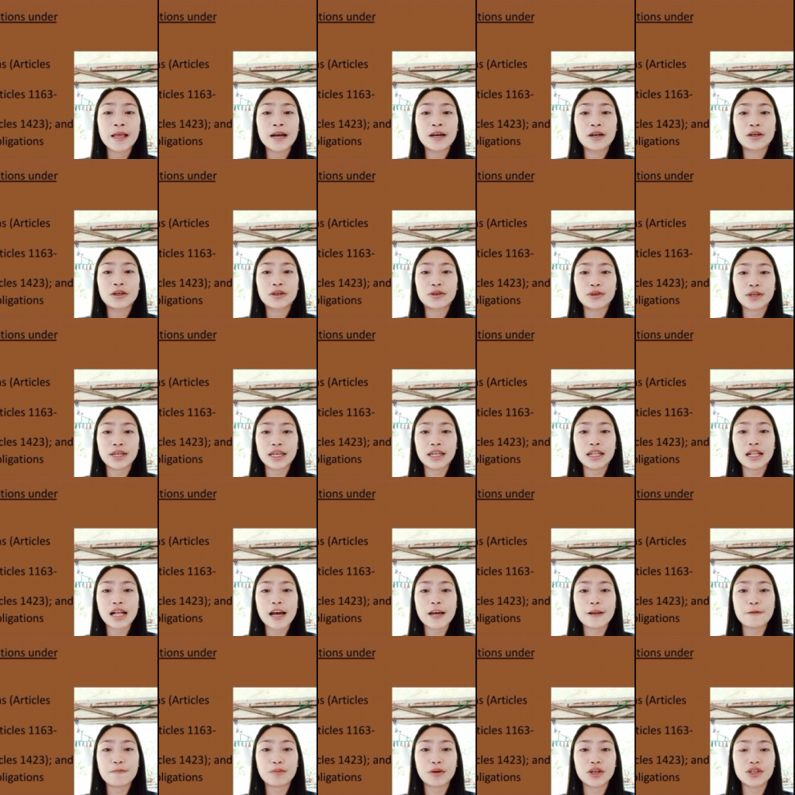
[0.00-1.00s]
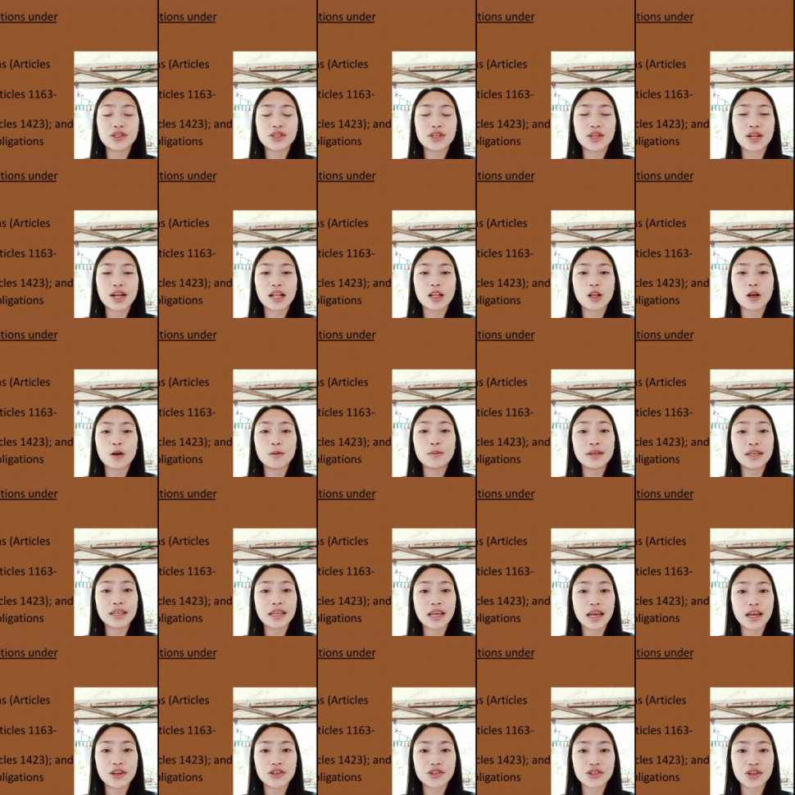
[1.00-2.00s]
Real and personal
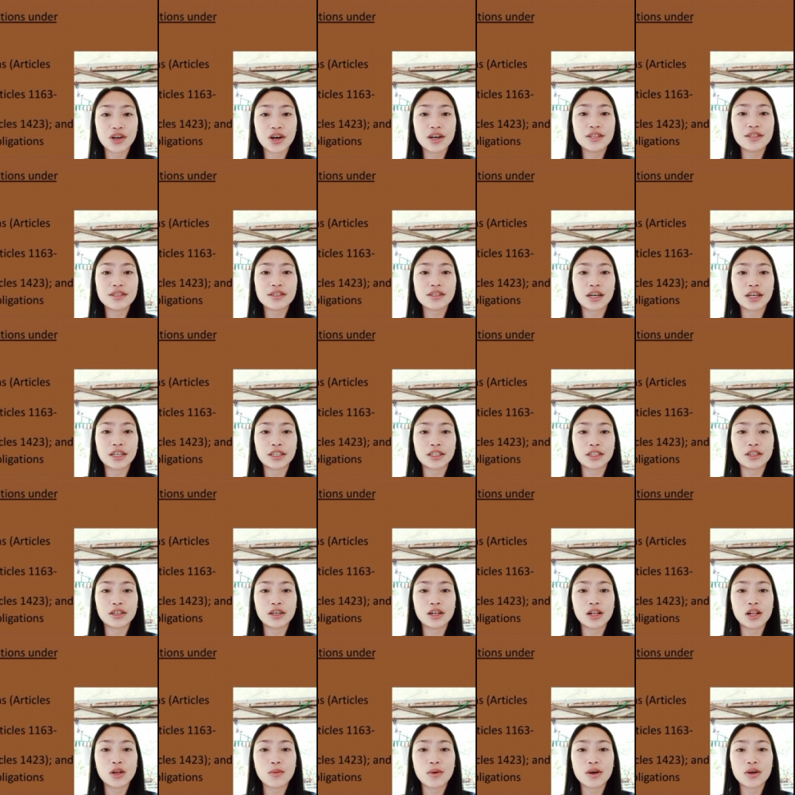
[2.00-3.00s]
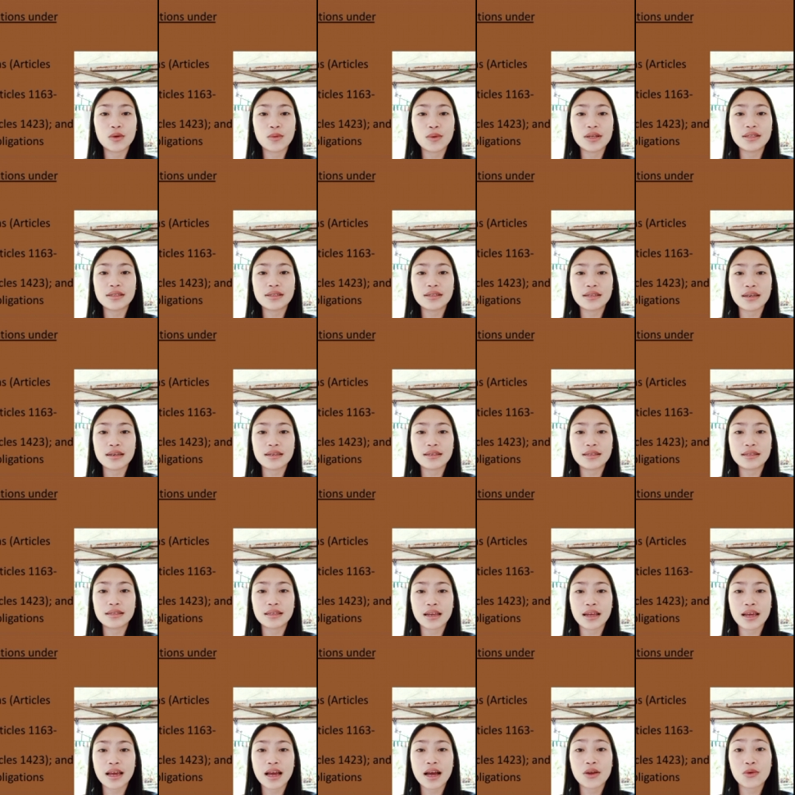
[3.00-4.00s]
obligations, Article 1163
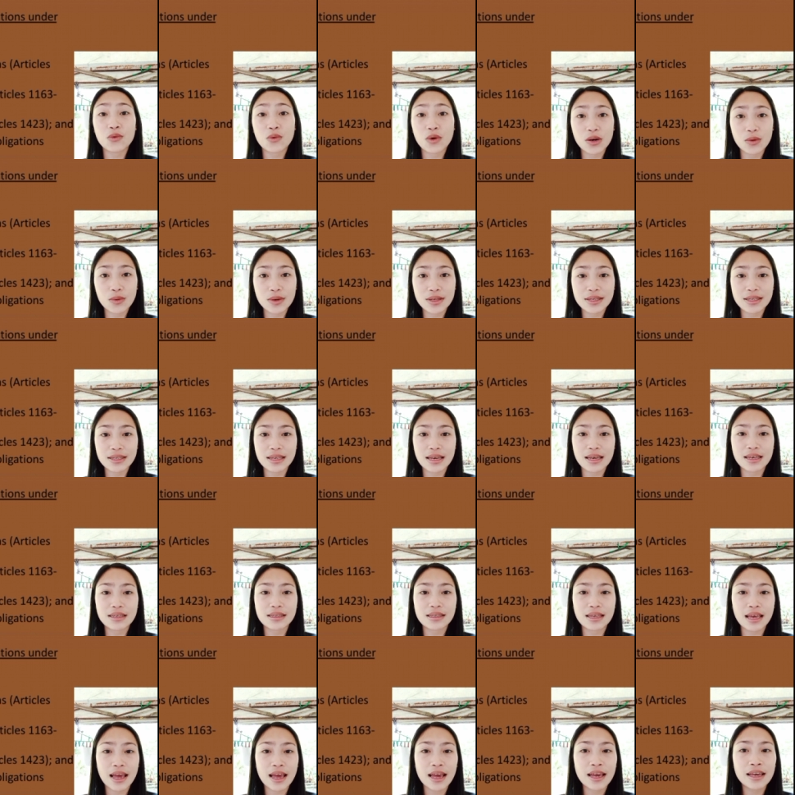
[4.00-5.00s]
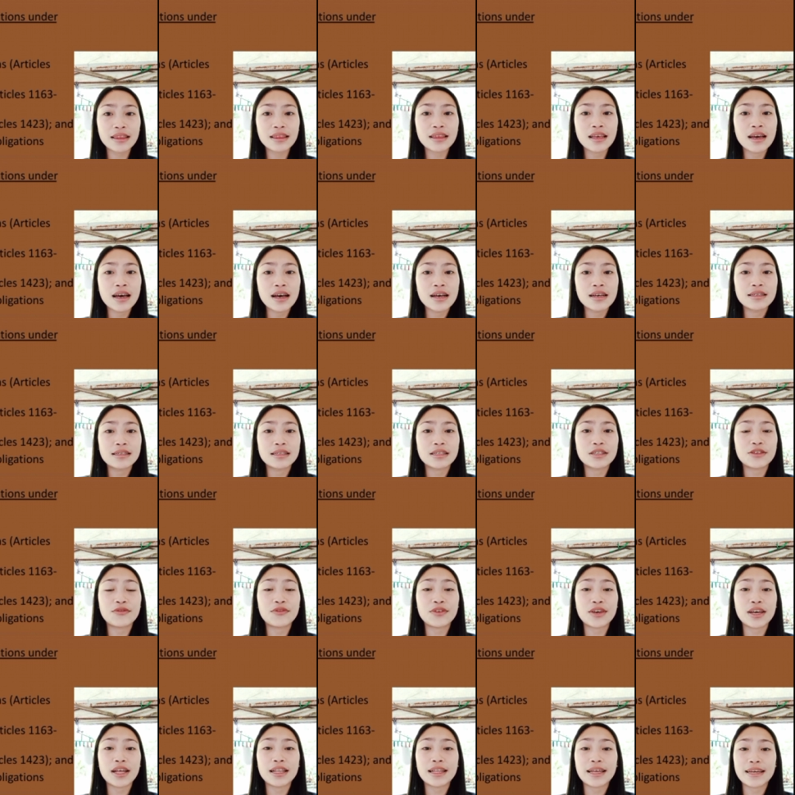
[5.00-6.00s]
and 1168.
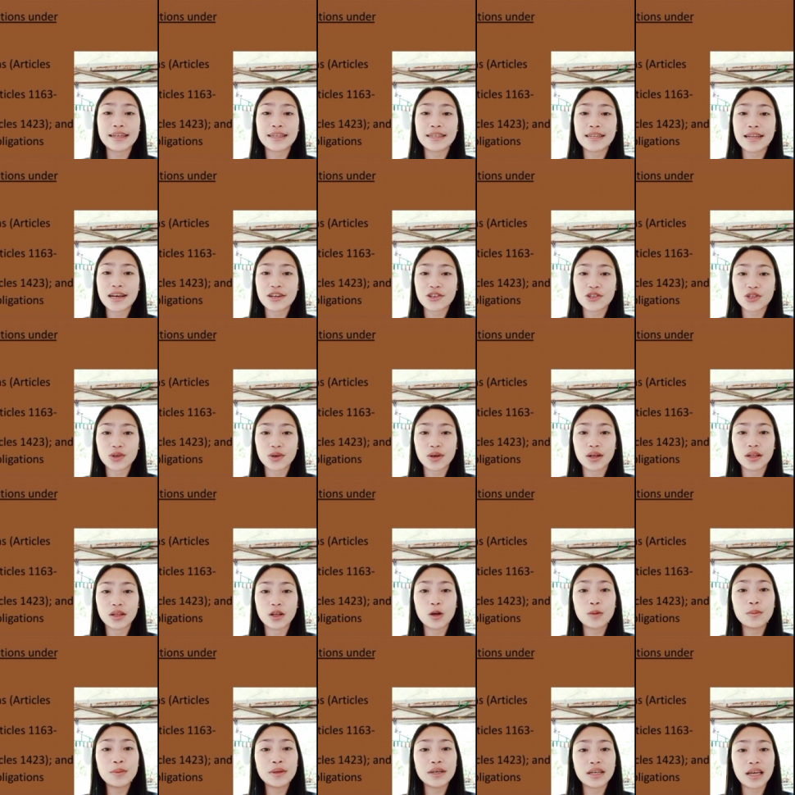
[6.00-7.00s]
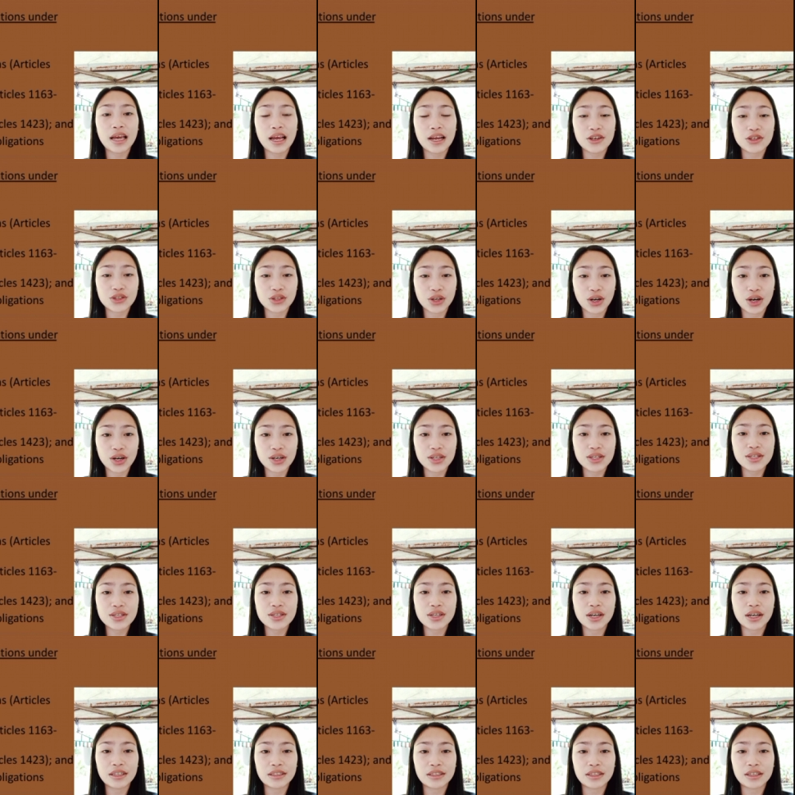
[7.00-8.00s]
Civil and natural obligations,
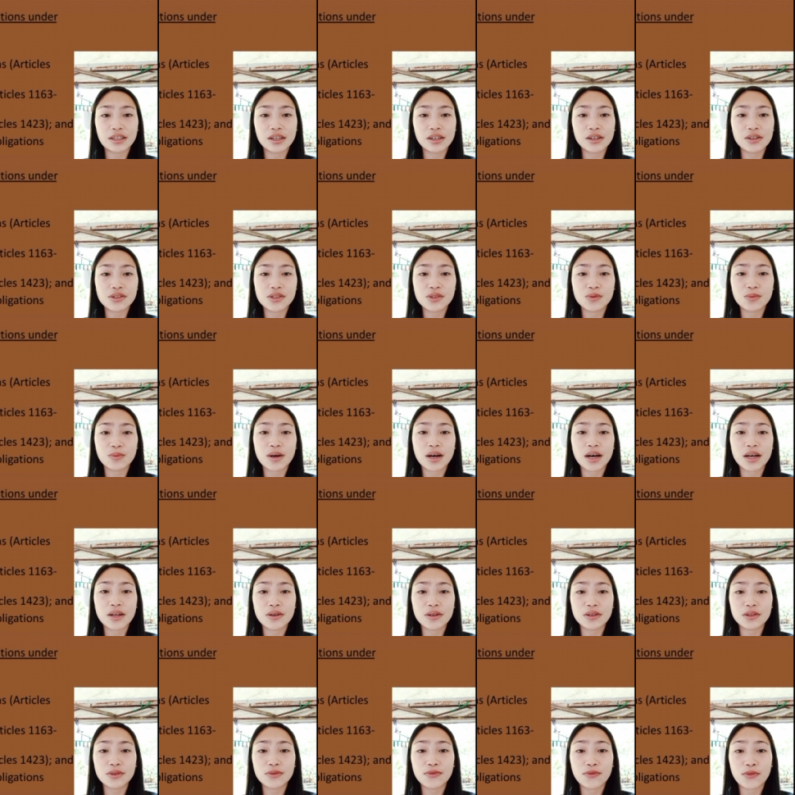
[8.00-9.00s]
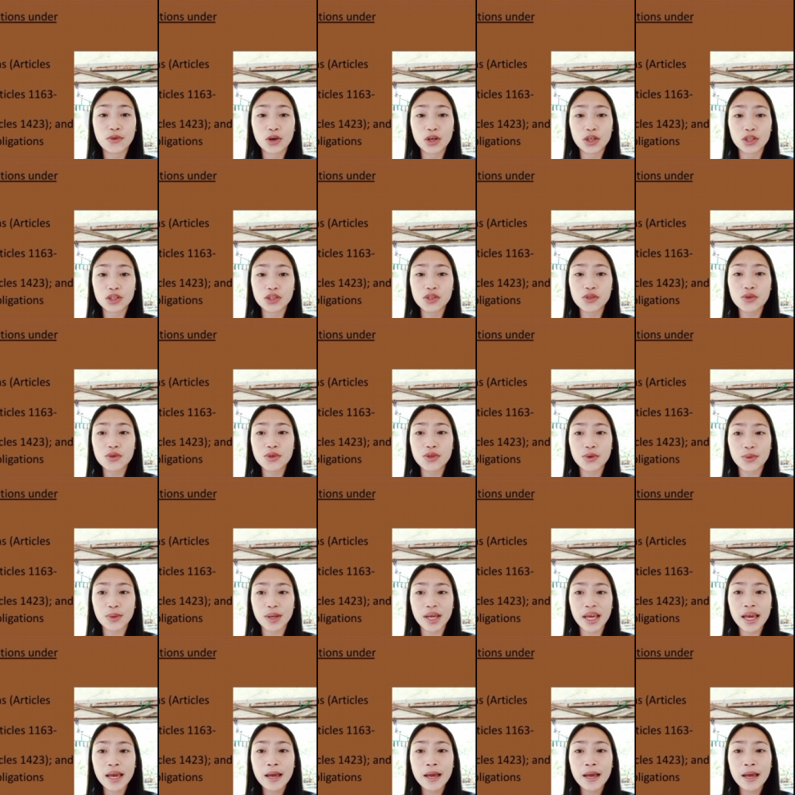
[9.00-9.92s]
Articles 1423.